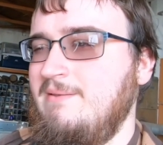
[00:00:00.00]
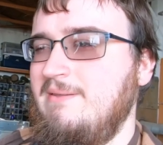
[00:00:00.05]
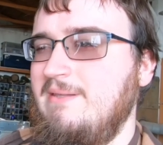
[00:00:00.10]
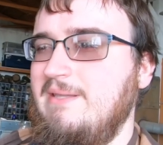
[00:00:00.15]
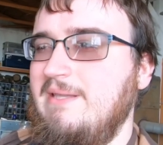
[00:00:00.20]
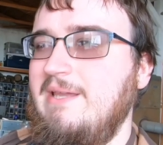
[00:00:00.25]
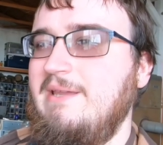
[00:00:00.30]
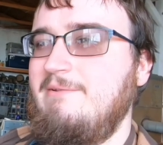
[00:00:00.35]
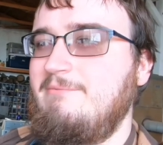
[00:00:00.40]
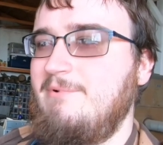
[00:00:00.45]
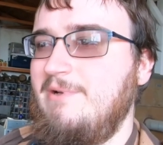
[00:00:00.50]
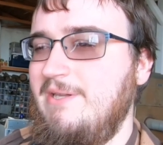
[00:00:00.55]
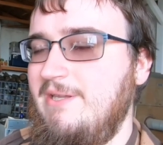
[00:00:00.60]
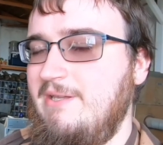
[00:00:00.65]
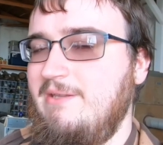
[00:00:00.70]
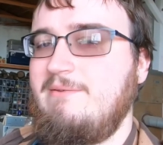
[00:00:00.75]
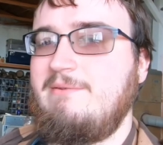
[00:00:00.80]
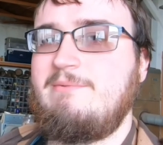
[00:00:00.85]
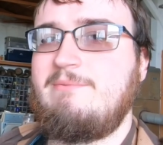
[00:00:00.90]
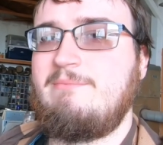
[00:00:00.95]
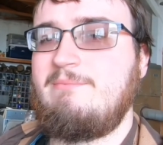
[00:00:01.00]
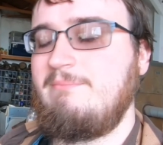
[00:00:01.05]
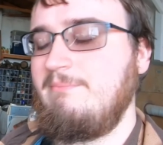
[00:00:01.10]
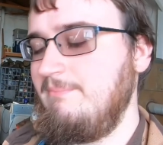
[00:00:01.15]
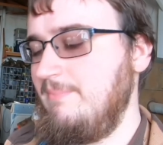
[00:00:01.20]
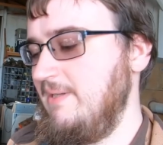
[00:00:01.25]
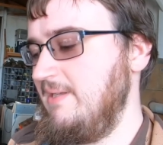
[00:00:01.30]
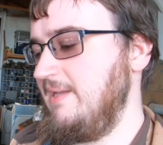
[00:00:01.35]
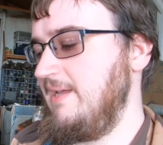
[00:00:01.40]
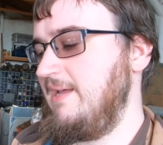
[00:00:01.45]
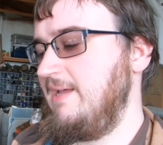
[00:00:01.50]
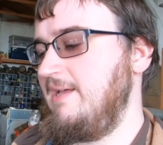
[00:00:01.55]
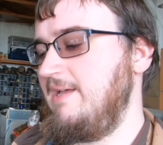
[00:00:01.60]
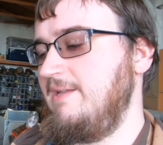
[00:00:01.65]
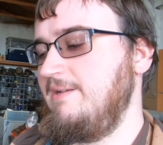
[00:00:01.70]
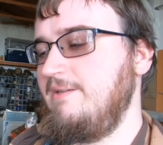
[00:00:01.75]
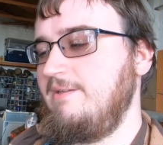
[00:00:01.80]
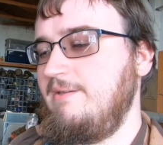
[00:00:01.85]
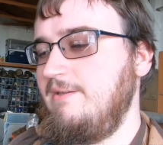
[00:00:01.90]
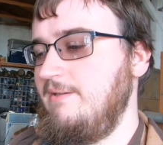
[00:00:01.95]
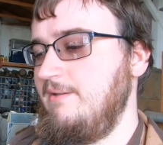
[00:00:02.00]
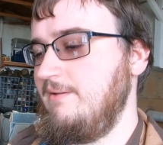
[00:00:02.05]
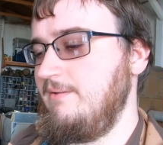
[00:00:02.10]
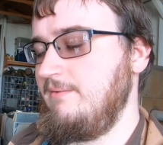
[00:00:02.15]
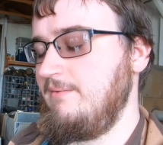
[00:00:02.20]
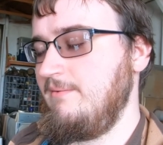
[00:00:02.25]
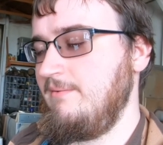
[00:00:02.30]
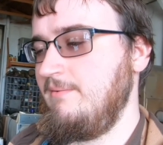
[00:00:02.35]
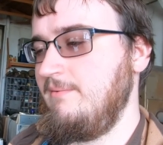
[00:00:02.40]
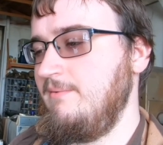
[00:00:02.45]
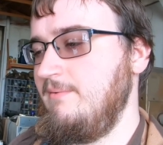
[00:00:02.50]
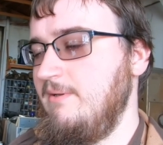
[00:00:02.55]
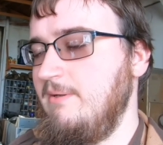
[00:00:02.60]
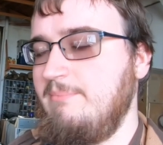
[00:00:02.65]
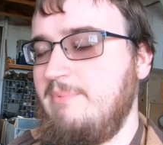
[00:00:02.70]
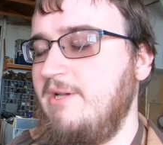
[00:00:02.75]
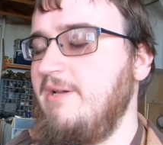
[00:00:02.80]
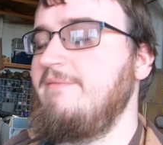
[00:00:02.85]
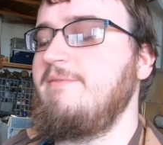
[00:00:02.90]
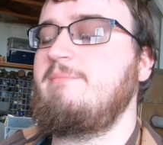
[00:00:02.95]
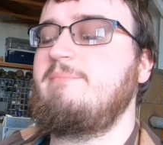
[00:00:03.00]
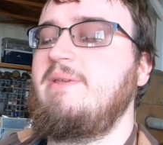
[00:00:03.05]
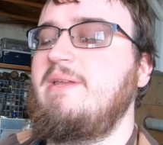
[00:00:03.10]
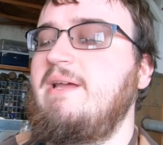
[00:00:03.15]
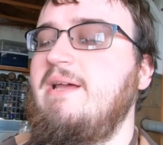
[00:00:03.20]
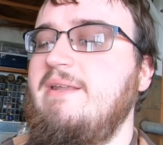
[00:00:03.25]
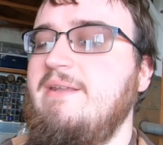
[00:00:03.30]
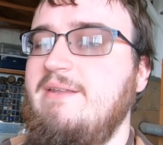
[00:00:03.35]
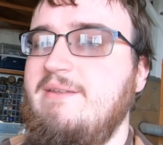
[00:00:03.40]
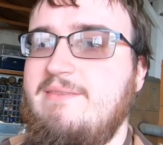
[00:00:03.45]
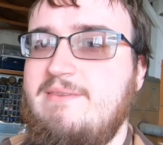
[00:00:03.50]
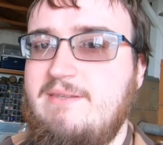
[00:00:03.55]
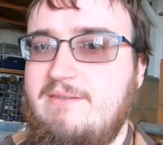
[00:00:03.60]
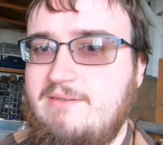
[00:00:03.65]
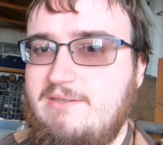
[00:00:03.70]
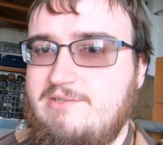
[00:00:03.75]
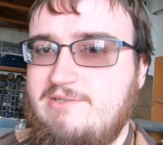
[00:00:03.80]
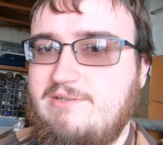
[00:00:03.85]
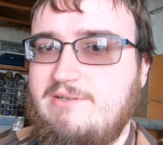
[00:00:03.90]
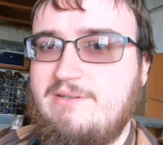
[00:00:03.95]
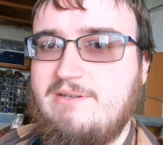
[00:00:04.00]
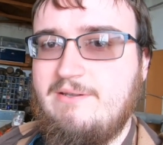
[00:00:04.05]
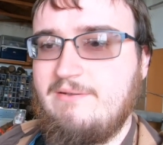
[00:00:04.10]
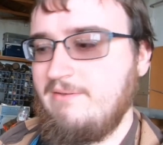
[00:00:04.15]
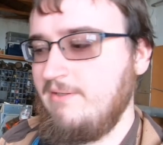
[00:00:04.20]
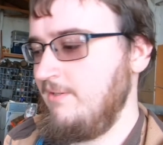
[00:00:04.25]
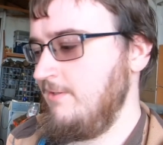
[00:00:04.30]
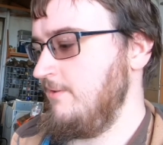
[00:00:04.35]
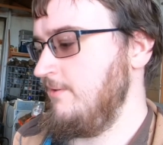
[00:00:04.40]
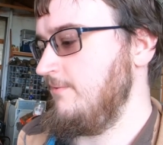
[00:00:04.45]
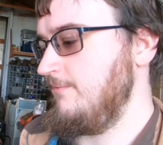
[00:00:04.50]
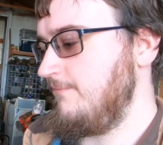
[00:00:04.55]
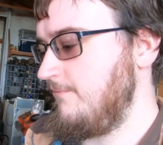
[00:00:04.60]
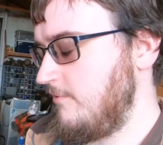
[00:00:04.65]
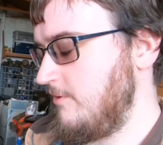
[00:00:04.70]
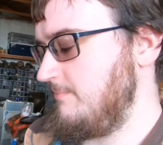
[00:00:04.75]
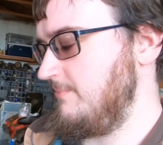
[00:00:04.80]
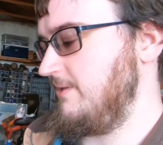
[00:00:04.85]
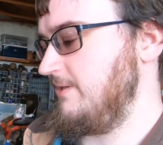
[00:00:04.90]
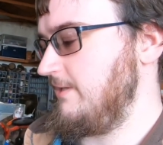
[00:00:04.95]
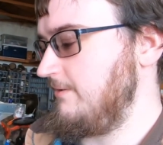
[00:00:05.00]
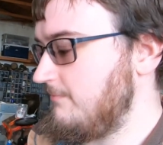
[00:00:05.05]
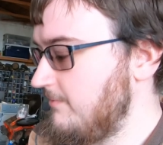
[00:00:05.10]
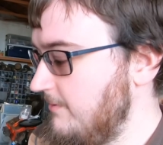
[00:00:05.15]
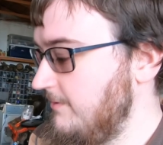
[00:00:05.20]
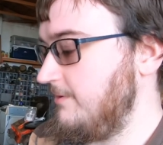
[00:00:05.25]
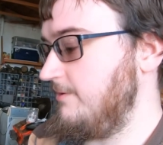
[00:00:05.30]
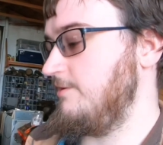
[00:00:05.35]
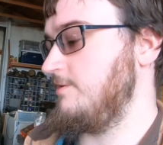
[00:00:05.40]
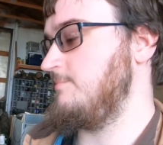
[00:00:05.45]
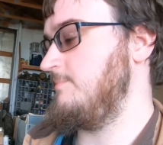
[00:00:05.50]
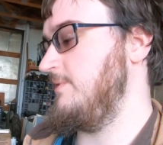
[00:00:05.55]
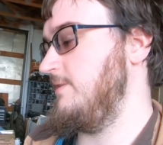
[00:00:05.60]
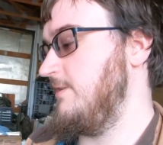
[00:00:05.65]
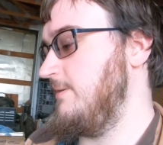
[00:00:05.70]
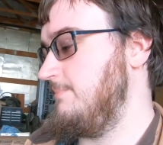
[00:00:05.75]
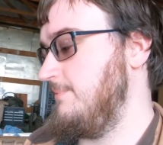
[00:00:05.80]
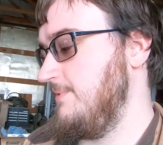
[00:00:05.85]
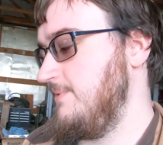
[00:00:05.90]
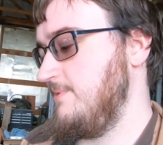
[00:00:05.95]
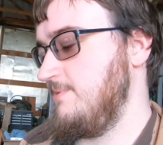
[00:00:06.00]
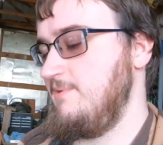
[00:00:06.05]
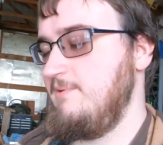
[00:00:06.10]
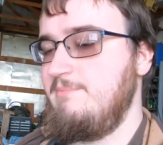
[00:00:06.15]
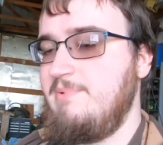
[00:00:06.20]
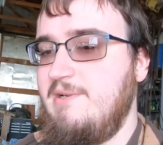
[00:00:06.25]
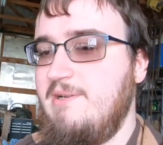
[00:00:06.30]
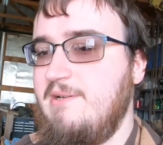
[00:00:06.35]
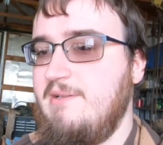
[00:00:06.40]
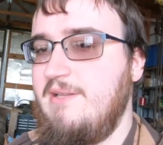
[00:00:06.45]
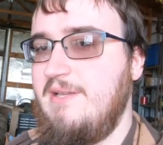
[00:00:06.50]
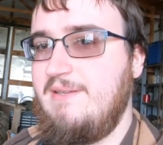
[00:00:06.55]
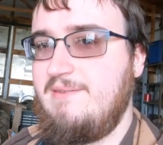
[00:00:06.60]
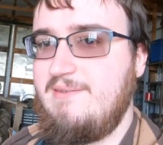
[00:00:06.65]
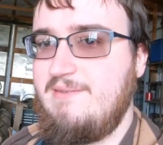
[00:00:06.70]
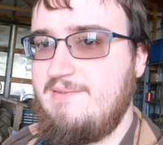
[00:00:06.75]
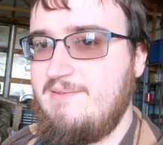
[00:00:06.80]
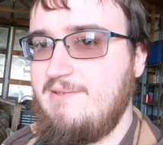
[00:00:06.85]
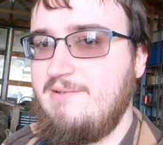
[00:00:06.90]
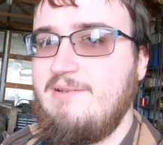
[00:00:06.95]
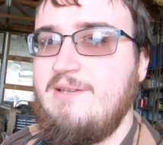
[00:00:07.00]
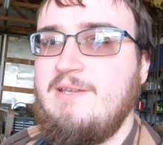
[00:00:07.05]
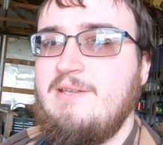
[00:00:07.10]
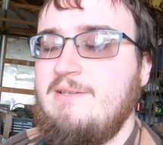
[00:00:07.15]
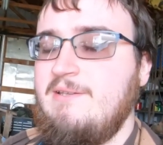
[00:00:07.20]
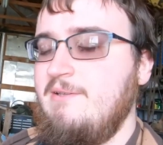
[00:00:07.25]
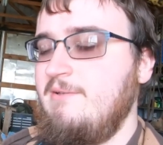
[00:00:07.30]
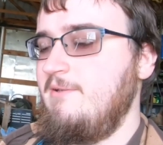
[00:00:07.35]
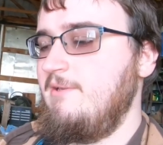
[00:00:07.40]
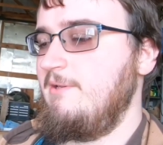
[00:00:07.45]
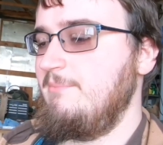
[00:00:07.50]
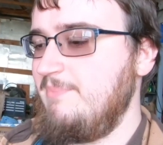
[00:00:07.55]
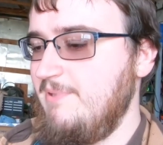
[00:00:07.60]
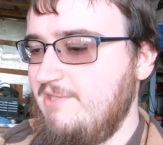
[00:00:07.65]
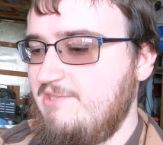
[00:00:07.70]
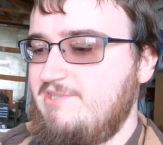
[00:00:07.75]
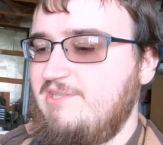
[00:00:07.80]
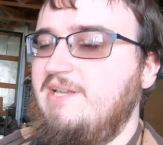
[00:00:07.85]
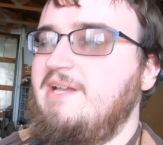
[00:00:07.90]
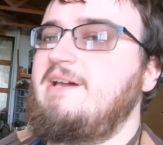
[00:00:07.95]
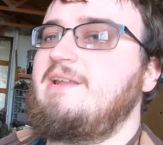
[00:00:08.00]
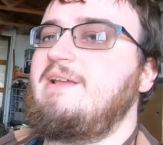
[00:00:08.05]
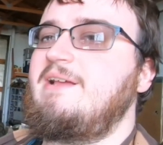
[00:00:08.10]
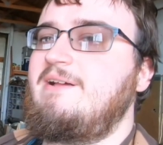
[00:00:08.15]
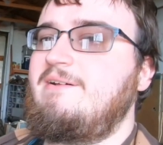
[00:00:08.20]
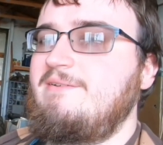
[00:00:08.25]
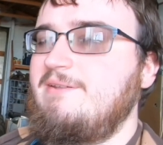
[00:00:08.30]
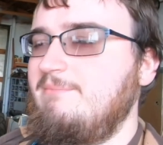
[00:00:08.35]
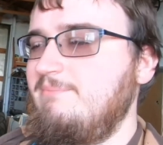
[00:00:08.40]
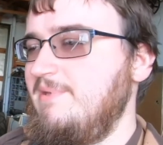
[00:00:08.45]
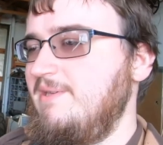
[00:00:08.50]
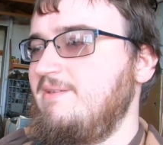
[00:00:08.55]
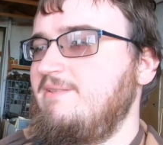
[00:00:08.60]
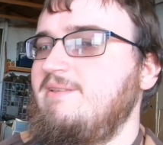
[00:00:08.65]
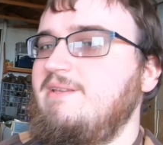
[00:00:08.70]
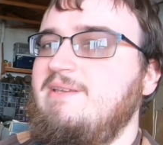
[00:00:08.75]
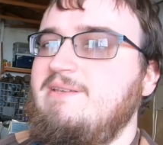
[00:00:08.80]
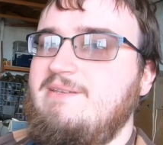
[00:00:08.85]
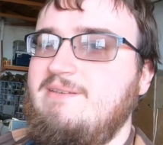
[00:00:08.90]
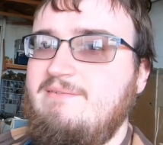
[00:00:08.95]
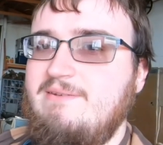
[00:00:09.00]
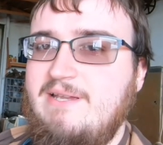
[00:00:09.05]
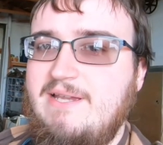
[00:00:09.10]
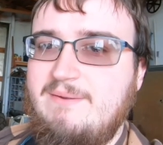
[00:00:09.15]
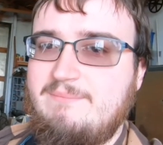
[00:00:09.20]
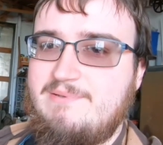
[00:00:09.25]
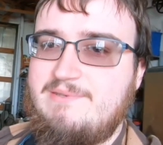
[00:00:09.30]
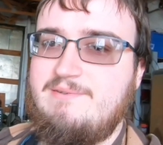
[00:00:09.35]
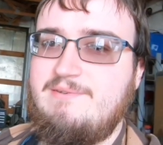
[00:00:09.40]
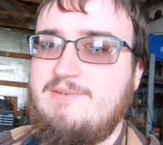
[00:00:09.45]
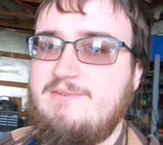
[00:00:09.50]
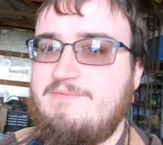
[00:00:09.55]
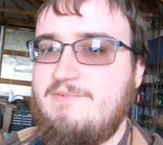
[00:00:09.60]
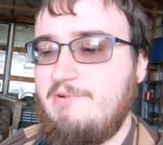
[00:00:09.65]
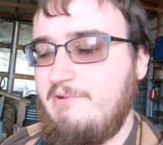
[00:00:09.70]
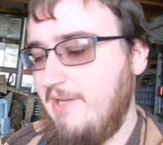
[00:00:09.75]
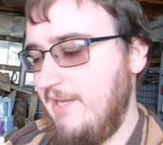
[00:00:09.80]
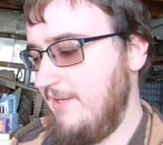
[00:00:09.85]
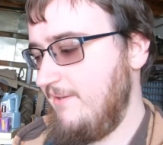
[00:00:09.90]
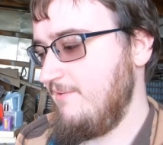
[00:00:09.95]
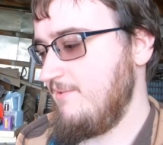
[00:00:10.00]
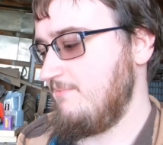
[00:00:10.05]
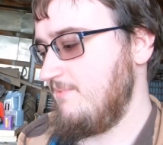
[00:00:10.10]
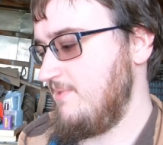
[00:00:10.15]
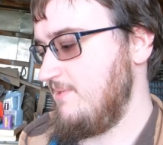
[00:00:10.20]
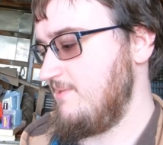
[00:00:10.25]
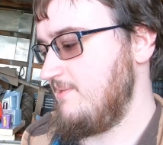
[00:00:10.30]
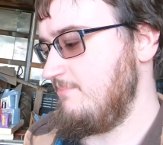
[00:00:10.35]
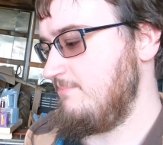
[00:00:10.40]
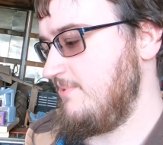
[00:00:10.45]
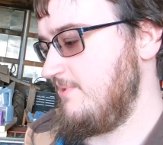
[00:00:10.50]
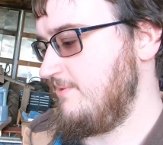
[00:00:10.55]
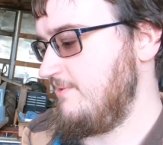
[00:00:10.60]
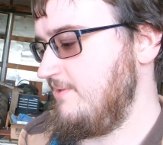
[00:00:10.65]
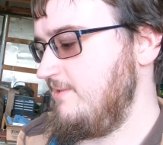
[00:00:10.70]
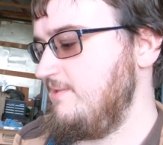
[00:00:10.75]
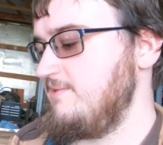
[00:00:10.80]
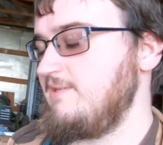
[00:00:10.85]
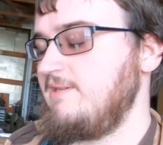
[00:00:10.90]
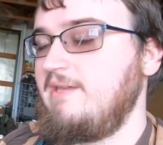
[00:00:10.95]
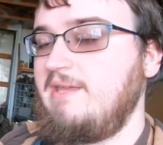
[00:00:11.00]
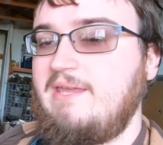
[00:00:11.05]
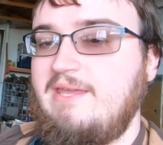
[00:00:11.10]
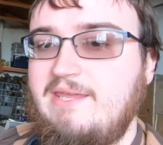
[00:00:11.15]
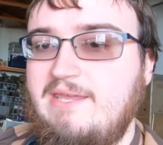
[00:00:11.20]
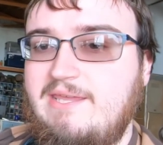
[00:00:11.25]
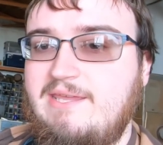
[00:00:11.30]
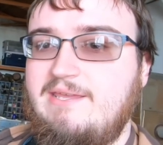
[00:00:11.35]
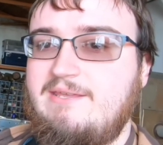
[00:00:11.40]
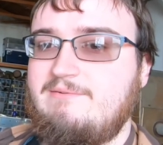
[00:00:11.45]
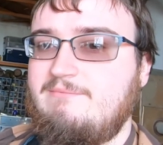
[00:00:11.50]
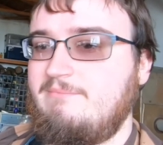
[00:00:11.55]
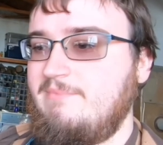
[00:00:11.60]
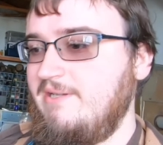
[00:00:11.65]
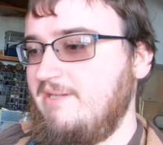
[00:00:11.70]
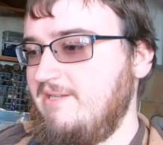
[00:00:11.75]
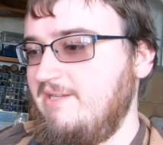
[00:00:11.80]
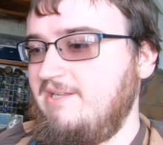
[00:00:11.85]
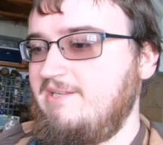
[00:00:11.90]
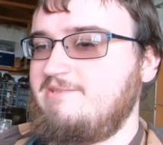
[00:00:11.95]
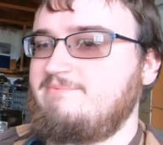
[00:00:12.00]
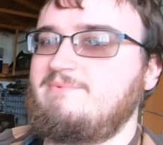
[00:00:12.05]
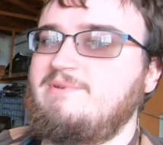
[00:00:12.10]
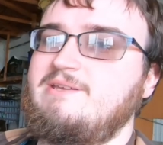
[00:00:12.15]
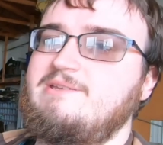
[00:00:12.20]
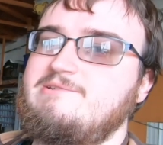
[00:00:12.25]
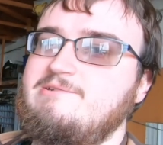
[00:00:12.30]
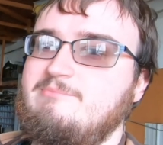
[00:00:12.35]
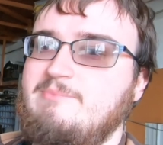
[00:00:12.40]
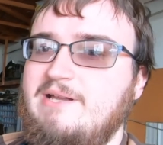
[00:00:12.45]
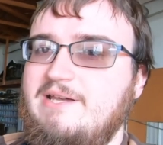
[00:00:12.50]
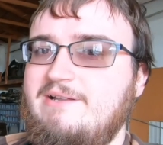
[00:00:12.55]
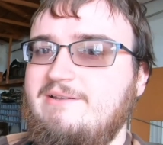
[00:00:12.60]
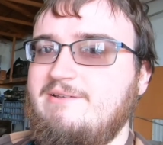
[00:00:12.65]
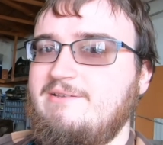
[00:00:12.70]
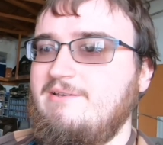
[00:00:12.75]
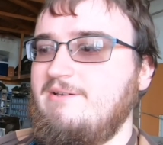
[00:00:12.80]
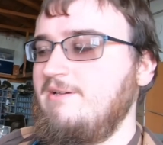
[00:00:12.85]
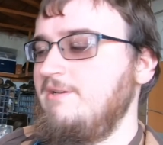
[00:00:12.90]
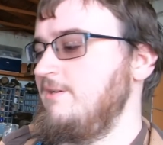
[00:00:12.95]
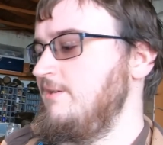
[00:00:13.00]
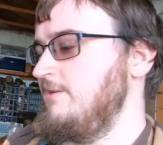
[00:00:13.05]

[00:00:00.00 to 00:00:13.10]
they went beyond and above and beyond anything they should have done for me. They really hooked me up with this new pair of glasses. So a big shout out and a big thank you to Opportunities for Ohioans with Disabilities and my case manager, Monica,